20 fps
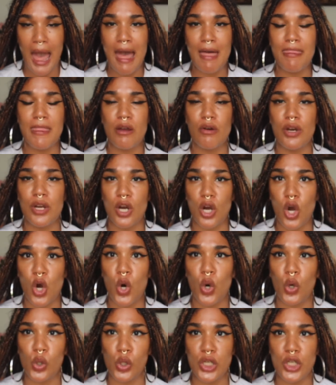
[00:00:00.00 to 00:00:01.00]
and they're in a
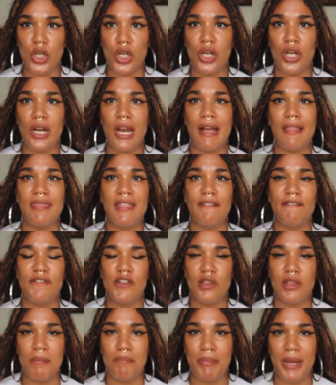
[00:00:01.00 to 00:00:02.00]
corner and they
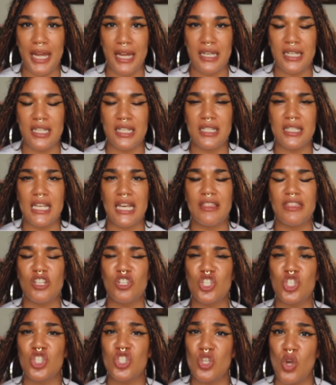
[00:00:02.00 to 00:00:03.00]
feel abandoned and
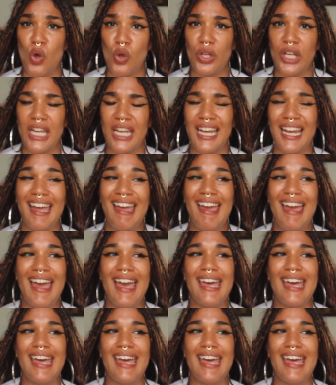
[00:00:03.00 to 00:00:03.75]
they're sulking,